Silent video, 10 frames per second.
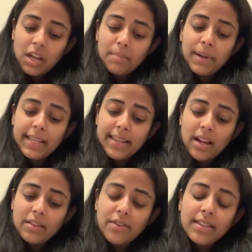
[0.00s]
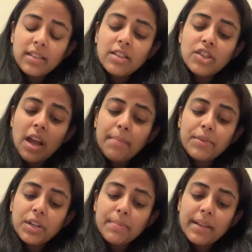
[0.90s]
But yeah, the rest of the
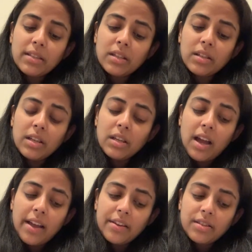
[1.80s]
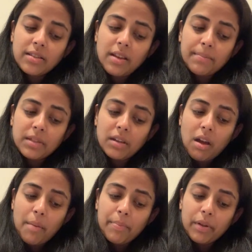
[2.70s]
chapter basically kind of sums it
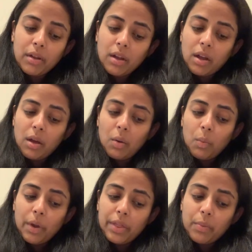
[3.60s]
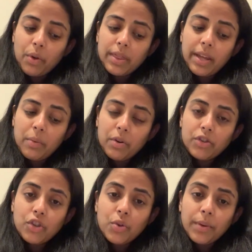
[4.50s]
up with what they were
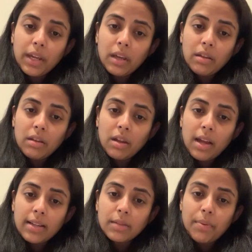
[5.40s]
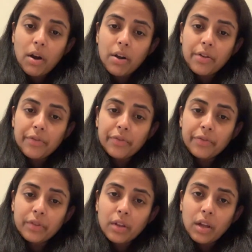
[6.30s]
doing as part
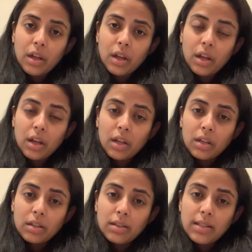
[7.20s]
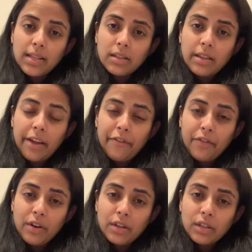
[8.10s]
of these
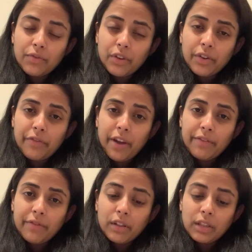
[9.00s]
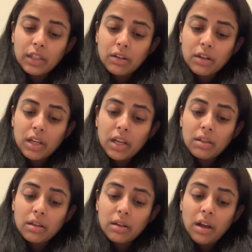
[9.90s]
efforts for unified field
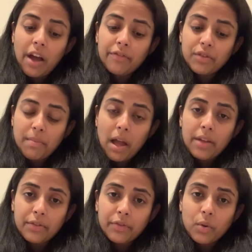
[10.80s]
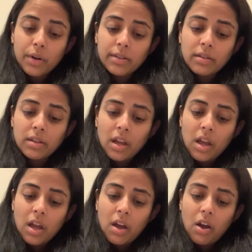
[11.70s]
theory, the aftermath, of course,
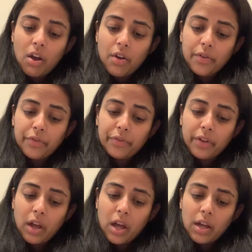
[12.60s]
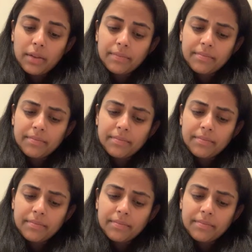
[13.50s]
of the